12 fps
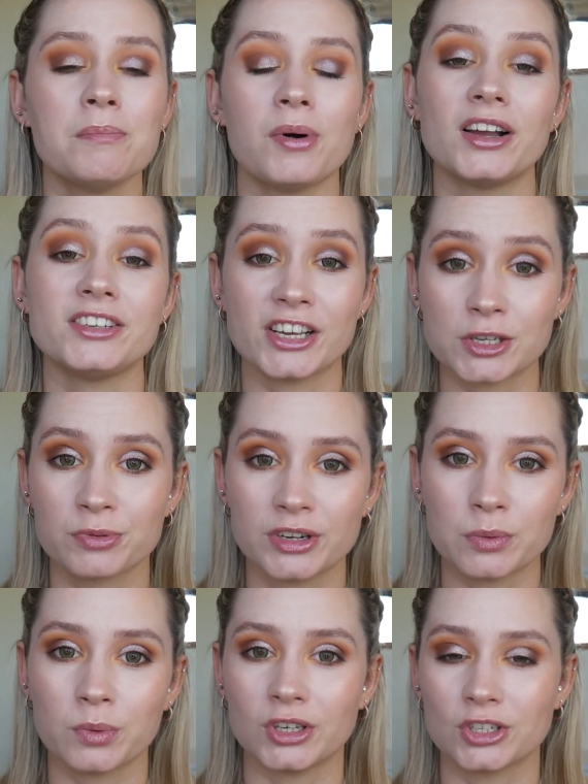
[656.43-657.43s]
but i
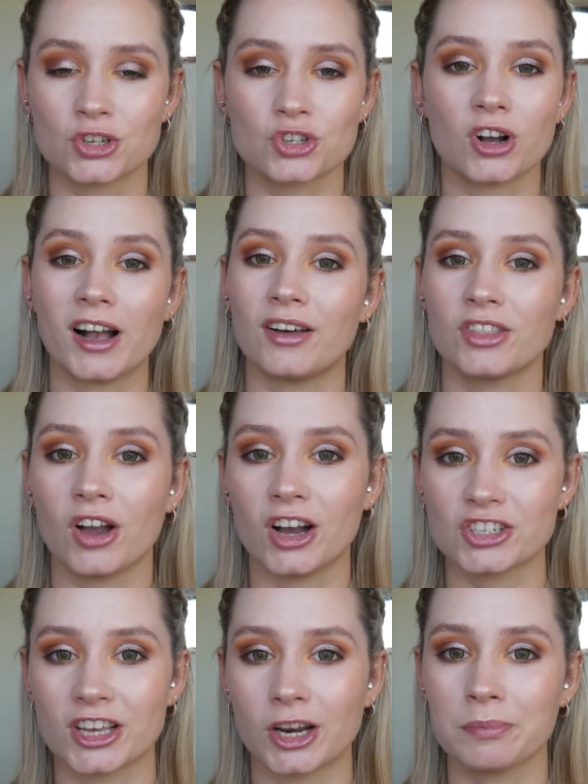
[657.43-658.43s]
desperately wanted to try out the
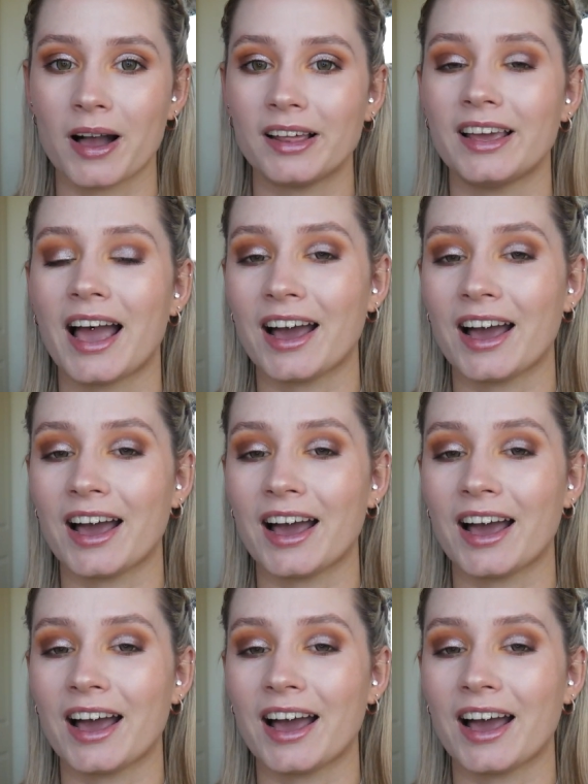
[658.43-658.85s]
eyeshadow palette